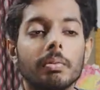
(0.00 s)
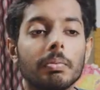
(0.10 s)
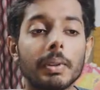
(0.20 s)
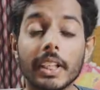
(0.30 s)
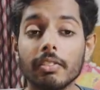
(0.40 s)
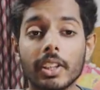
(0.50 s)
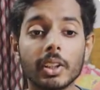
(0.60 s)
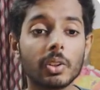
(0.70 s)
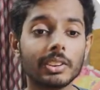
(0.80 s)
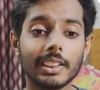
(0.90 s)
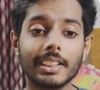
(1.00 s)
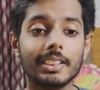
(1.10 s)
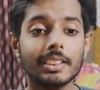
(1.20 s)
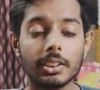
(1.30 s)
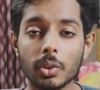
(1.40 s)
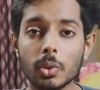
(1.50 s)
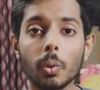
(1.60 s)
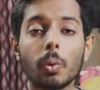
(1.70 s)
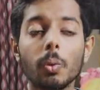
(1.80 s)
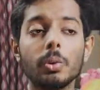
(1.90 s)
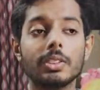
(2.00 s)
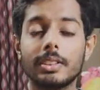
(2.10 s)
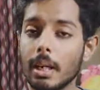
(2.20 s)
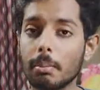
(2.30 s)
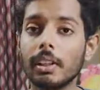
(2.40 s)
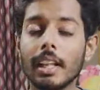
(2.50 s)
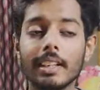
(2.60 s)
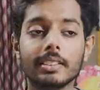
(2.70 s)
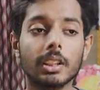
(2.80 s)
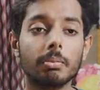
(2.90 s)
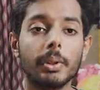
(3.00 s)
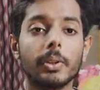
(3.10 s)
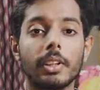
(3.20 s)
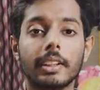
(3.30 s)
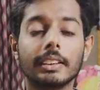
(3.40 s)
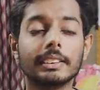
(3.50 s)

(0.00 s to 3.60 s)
but in Windows it's too stable as compared to Linux.